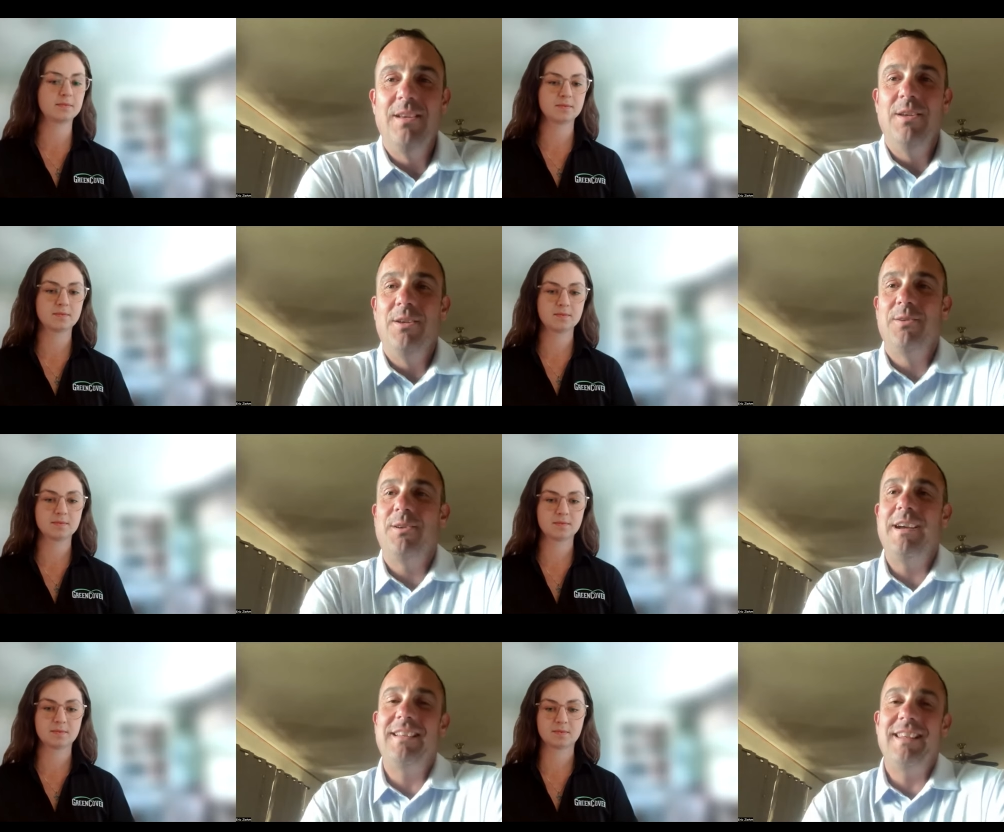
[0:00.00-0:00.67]

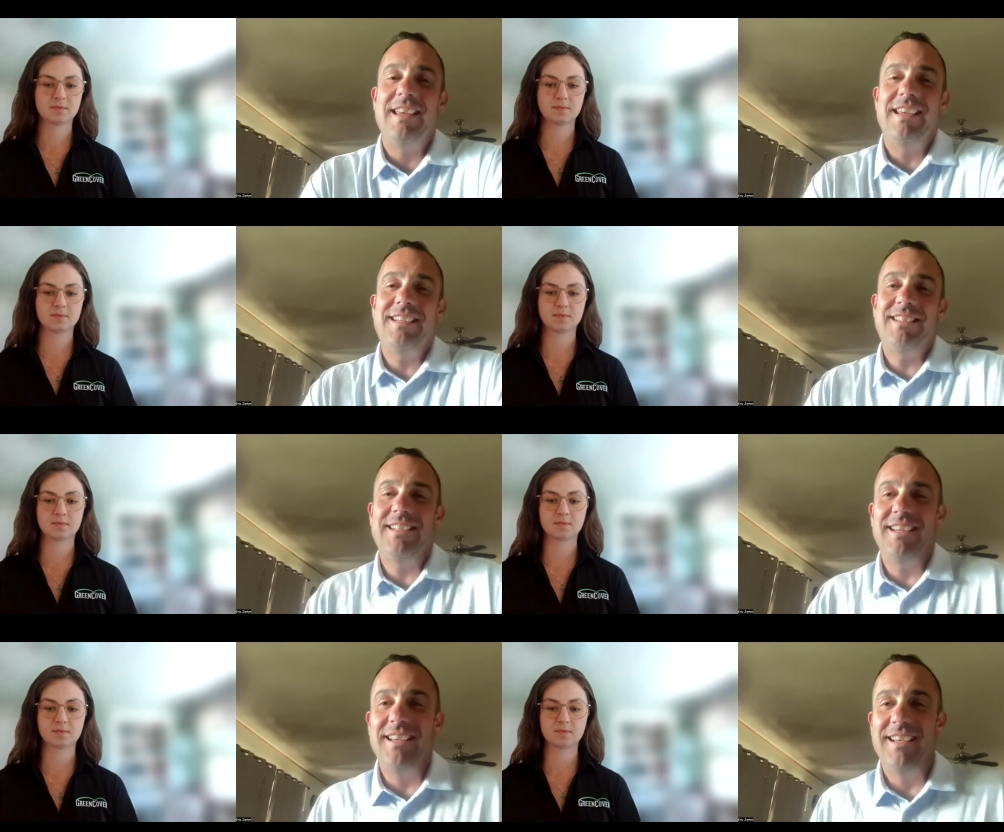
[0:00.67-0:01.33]
Speaker 1: Great, thanks.
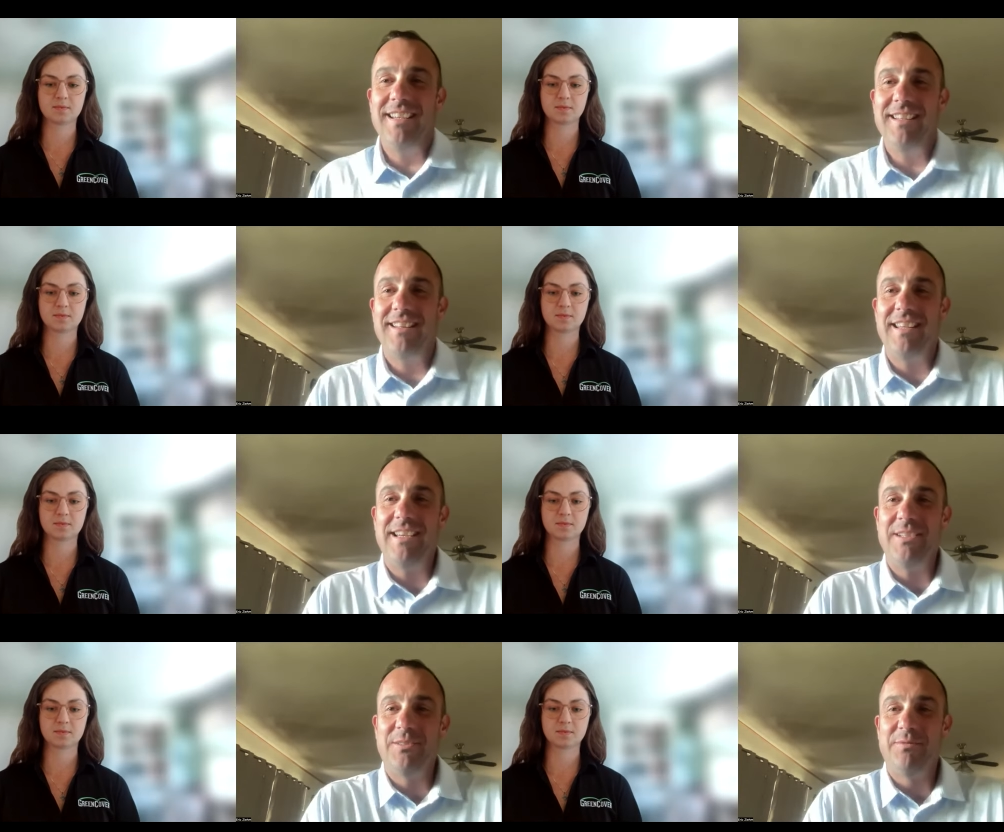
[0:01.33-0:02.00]
Uh,
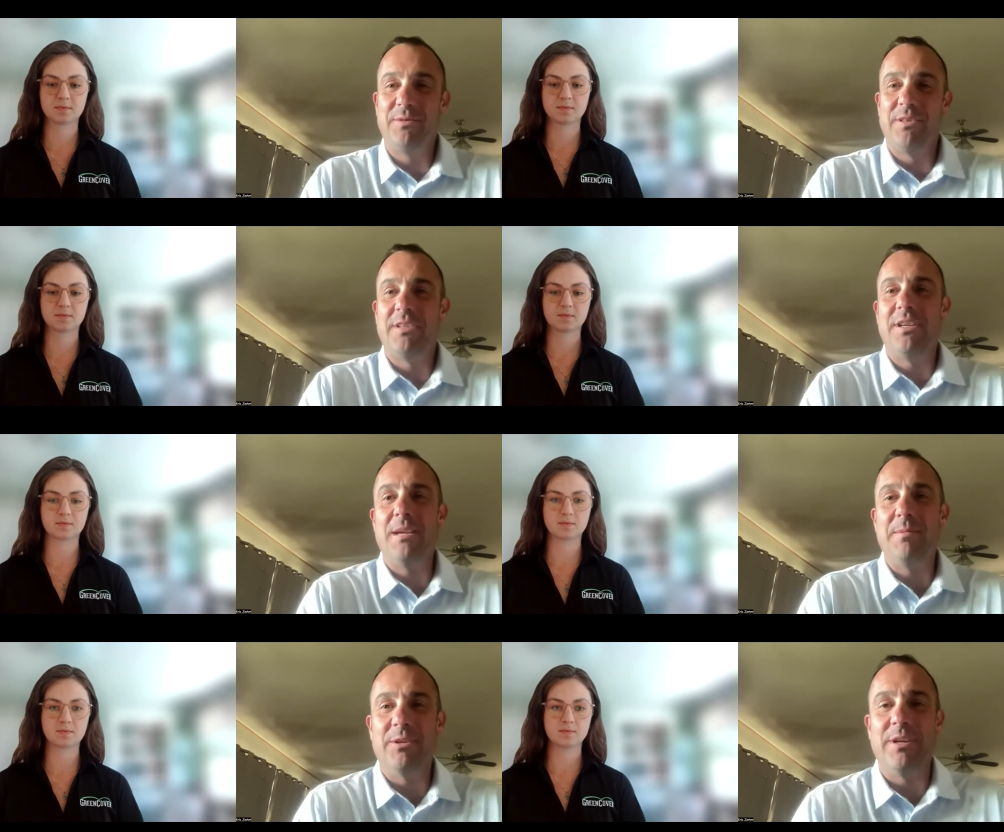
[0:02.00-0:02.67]
thanks for the
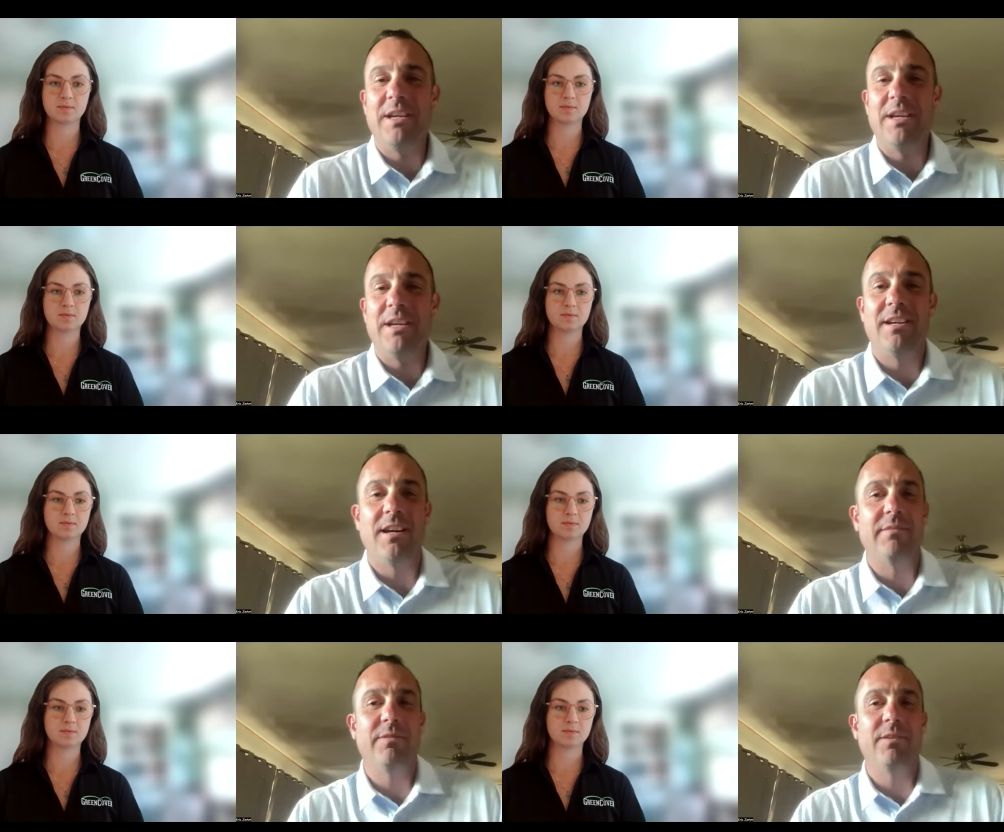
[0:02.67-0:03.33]
team at Green
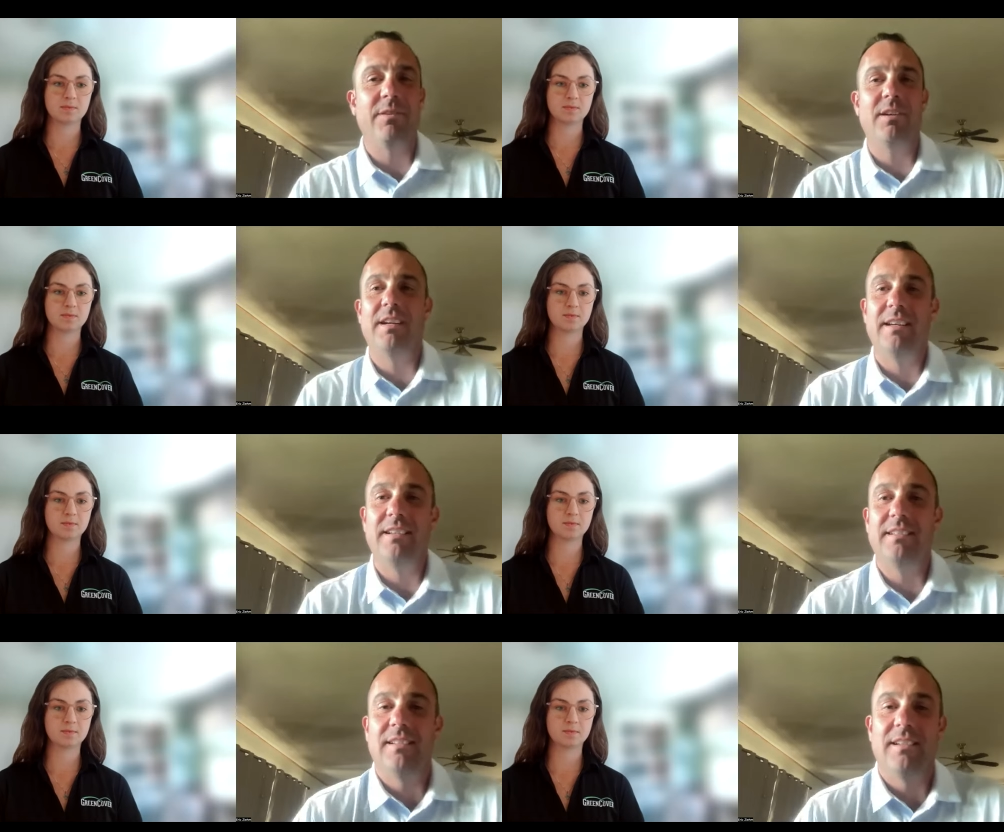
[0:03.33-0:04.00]
Cover
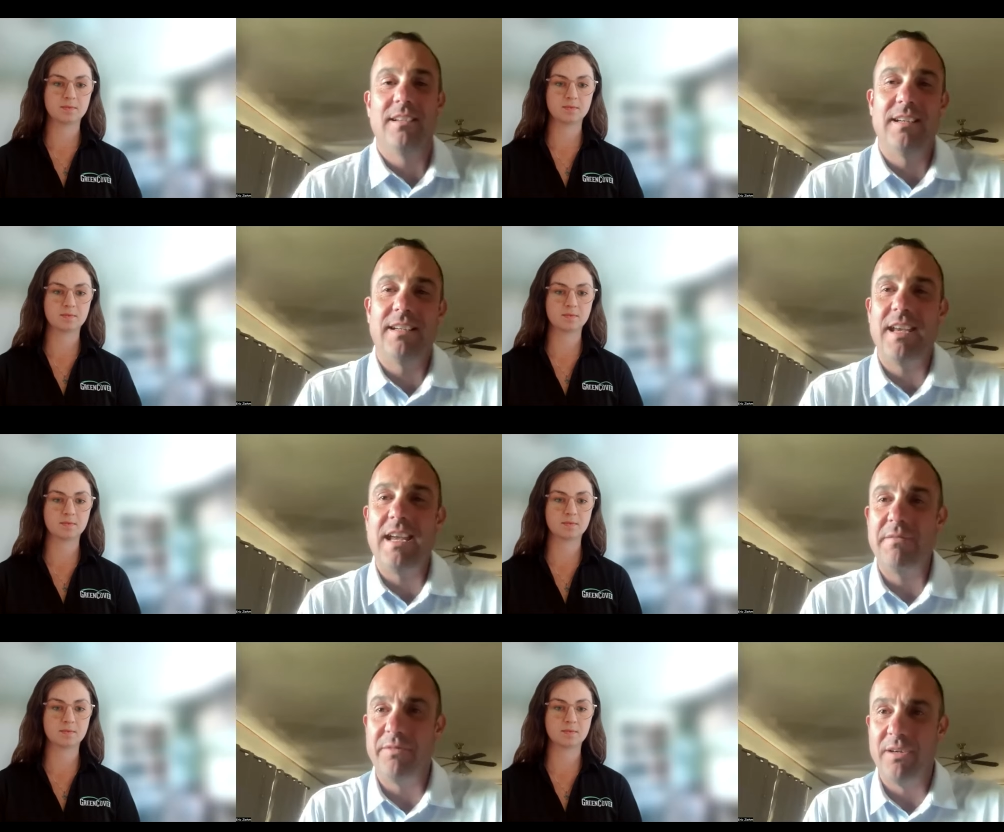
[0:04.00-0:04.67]
and uh,
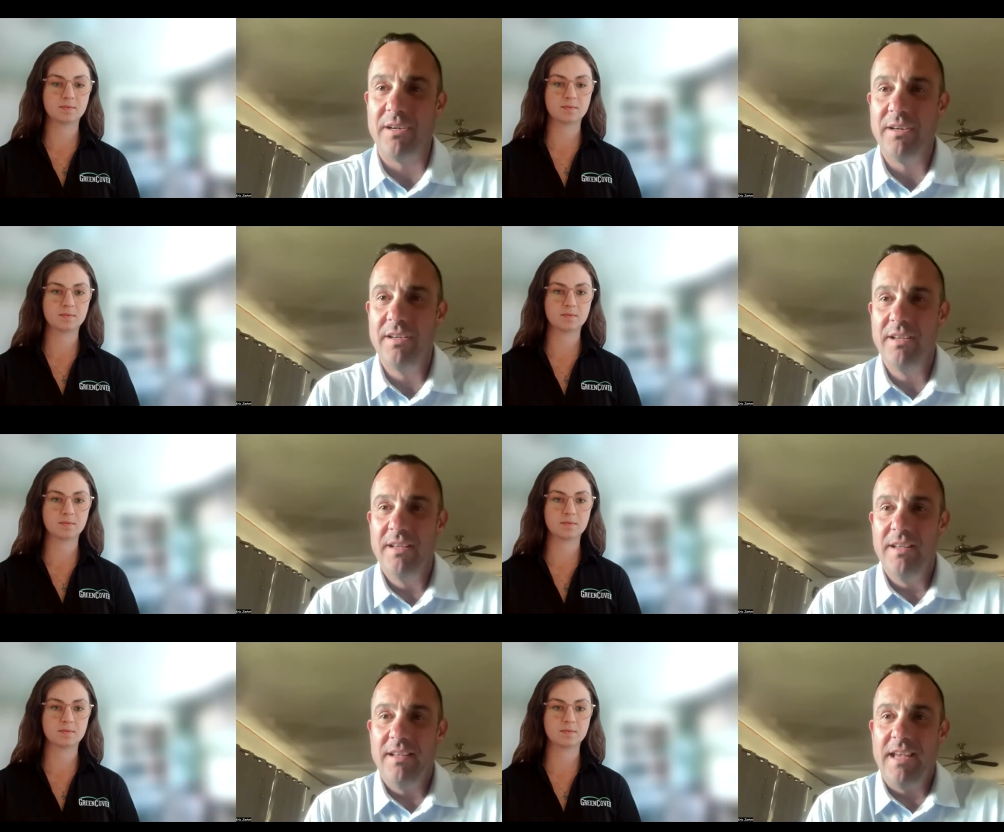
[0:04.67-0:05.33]
Kate for
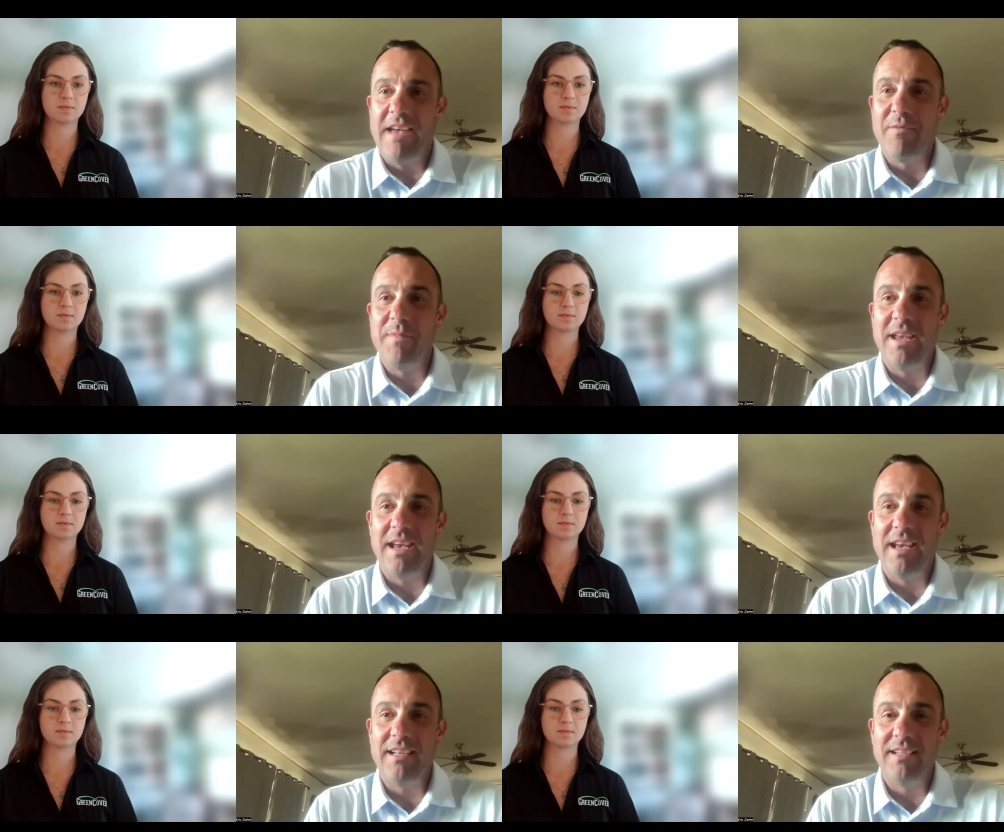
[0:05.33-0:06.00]
having me on.